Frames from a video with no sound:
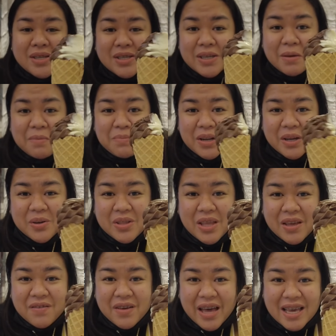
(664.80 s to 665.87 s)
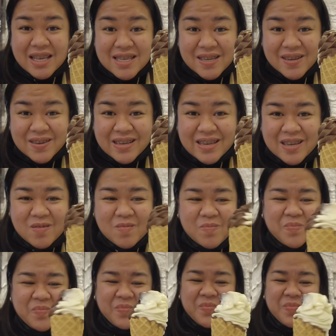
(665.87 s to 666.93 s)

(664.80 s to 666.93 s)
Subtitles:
syempre Godiva ice cream.